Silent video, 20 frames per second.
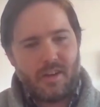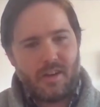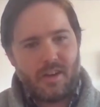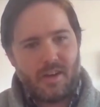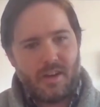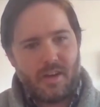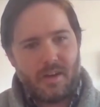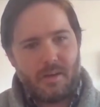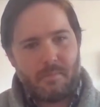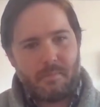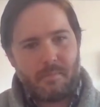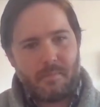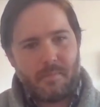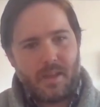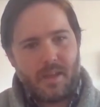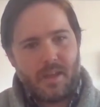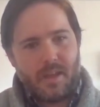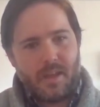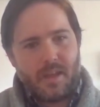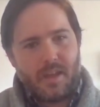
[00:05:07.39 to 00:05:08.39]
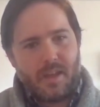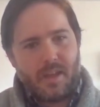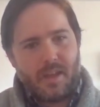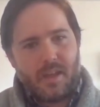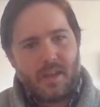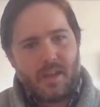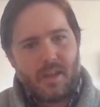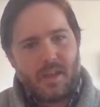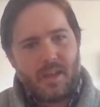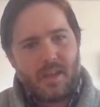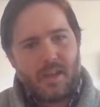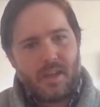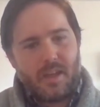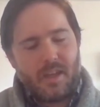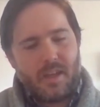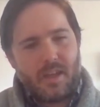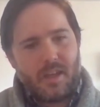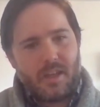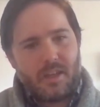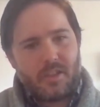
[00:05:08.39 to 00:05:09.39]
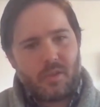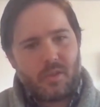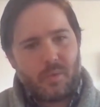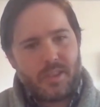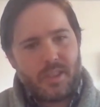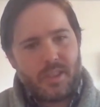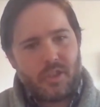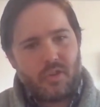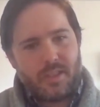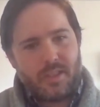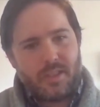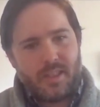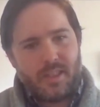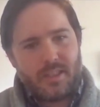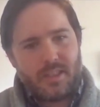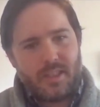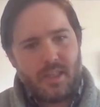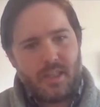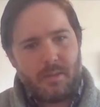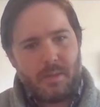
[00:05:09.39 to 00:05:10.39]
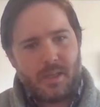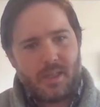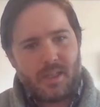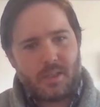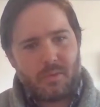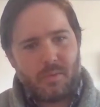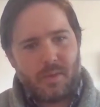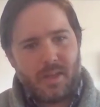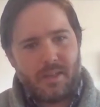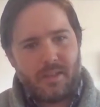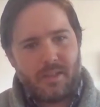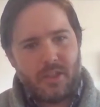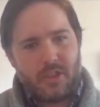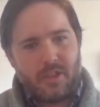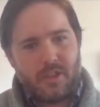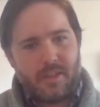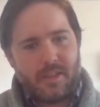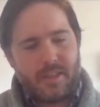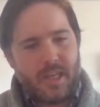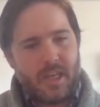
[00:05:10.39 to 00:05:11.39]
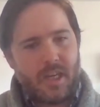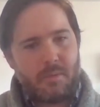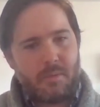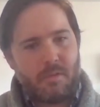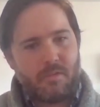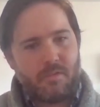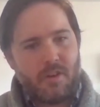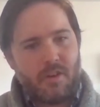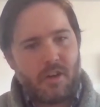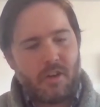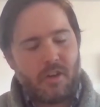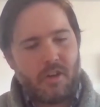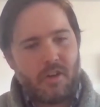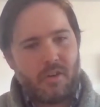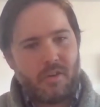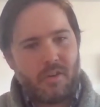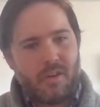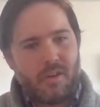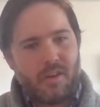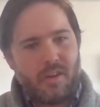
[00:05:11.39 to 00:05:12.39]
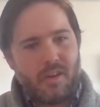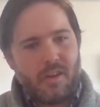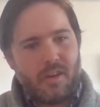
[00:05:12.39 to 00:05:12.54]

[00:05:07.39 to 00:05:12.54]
And so it's interesting to see, because when I teach on the Kingdom of Congo,